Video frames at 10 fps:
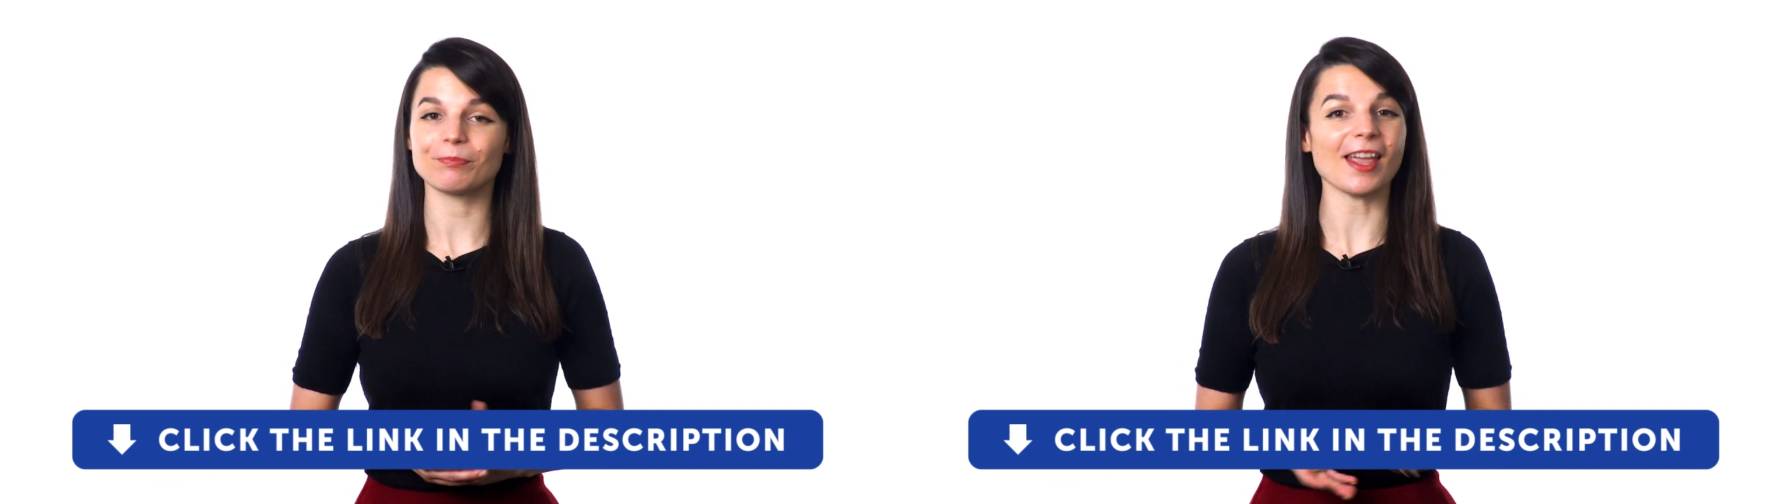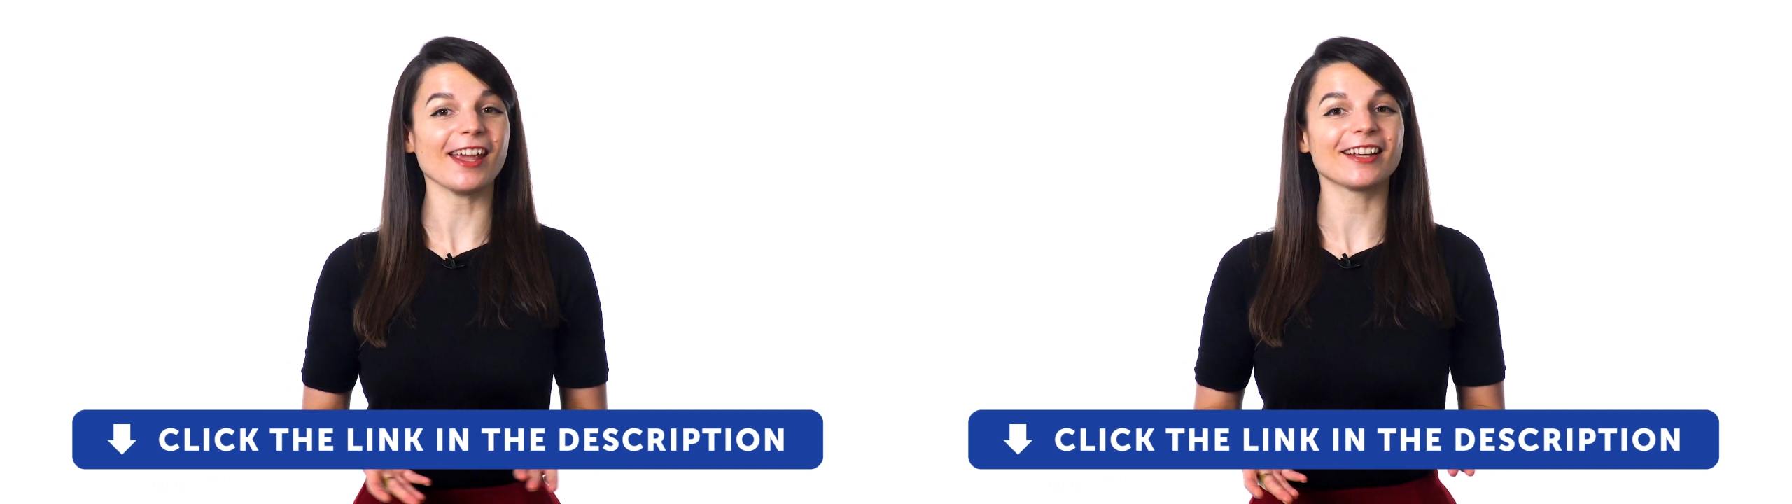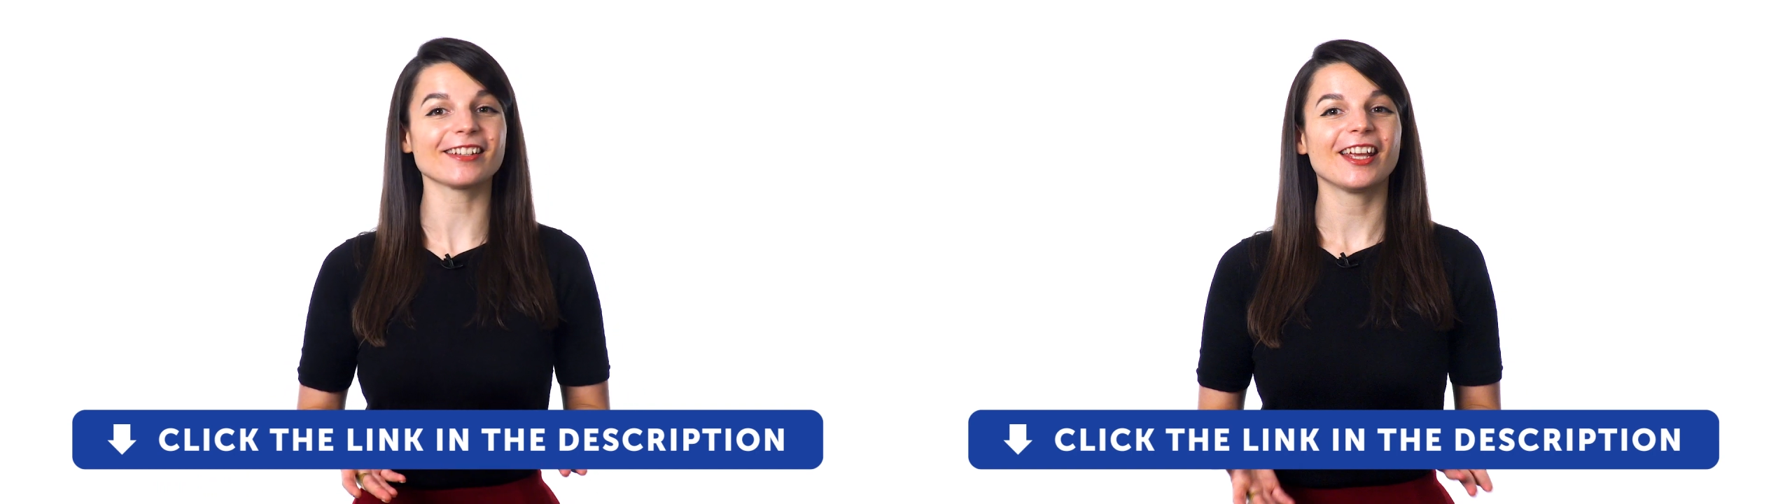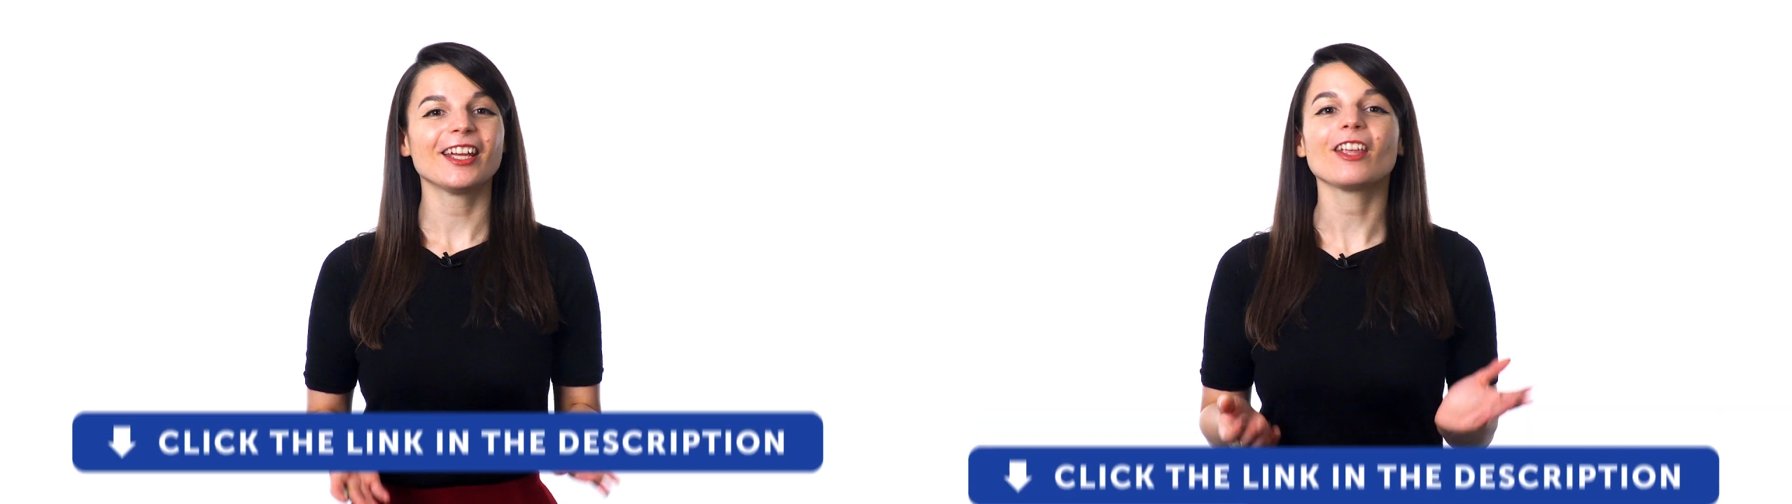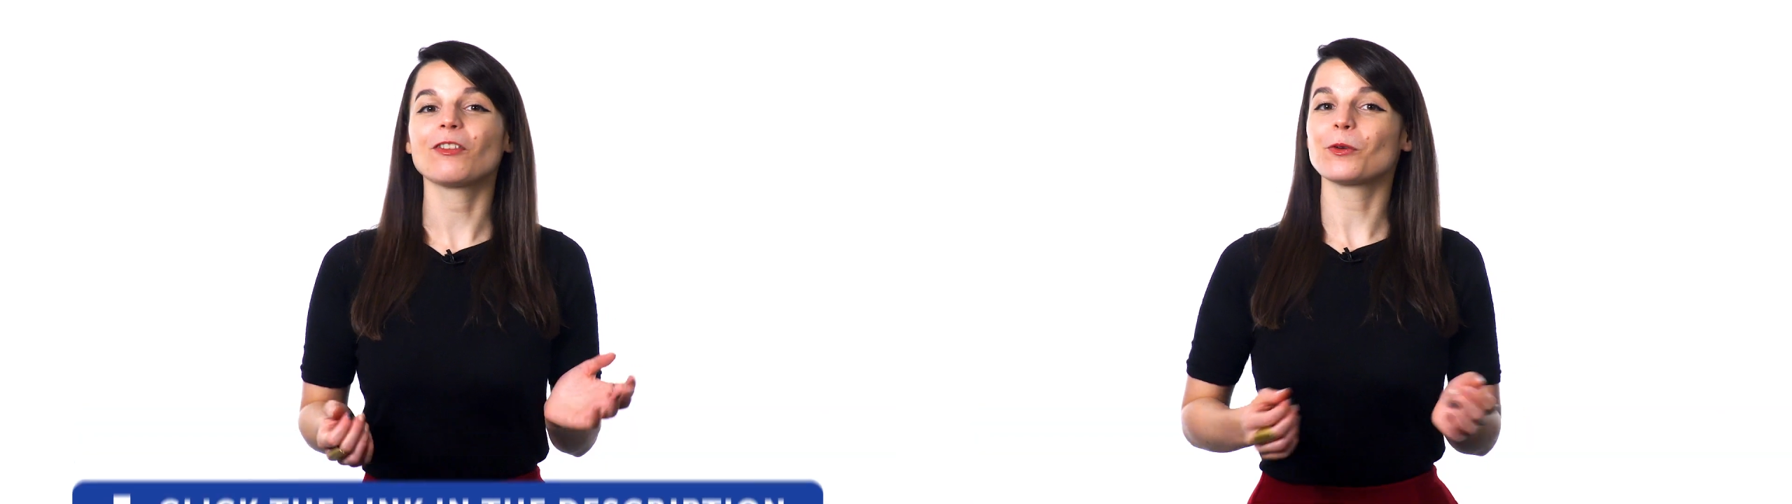And
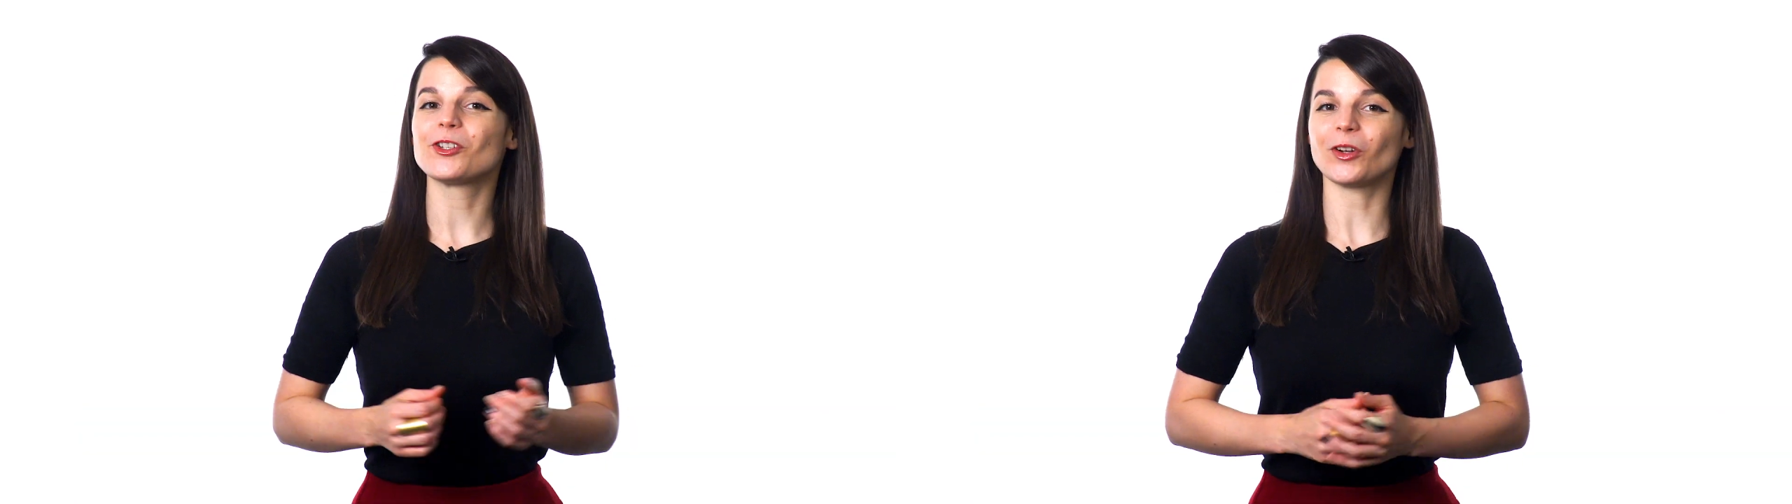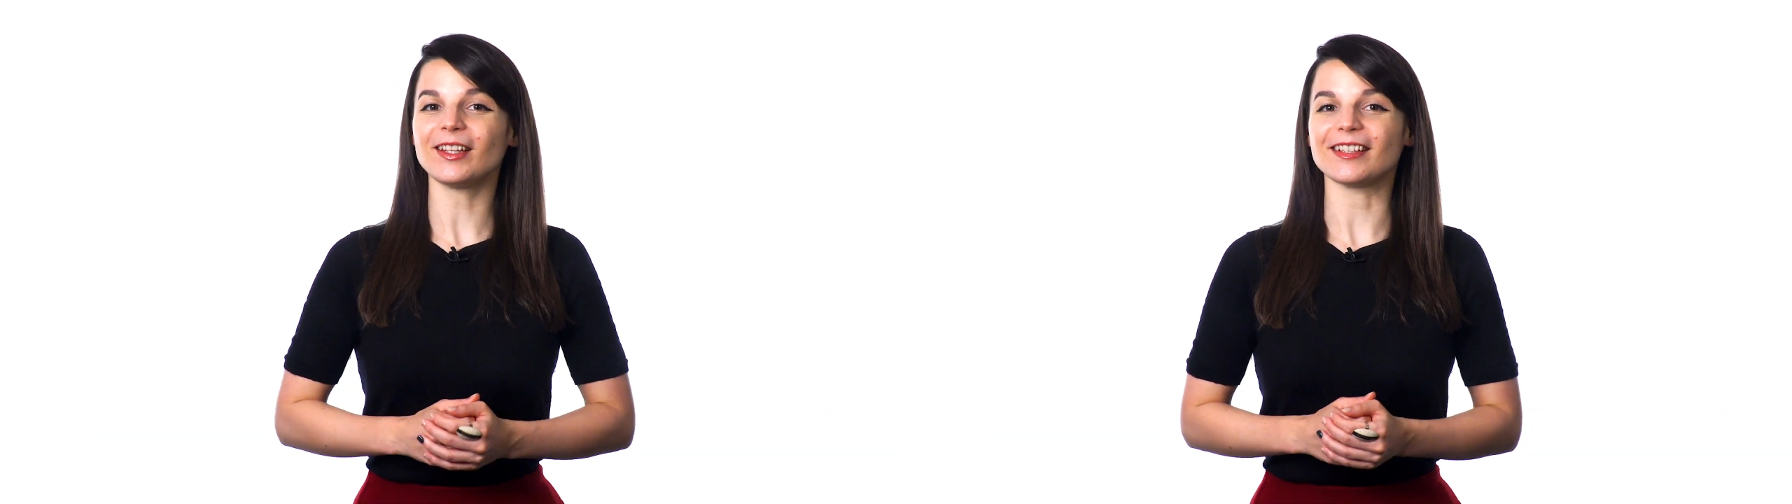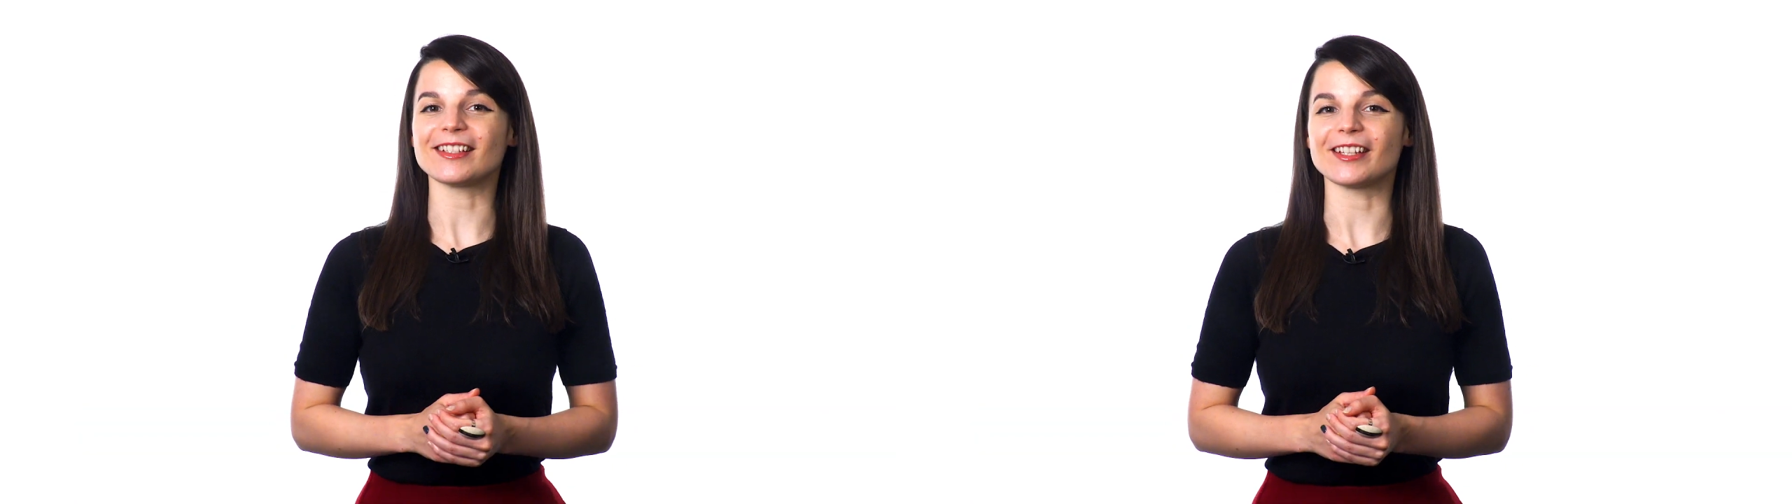if you enjoyed these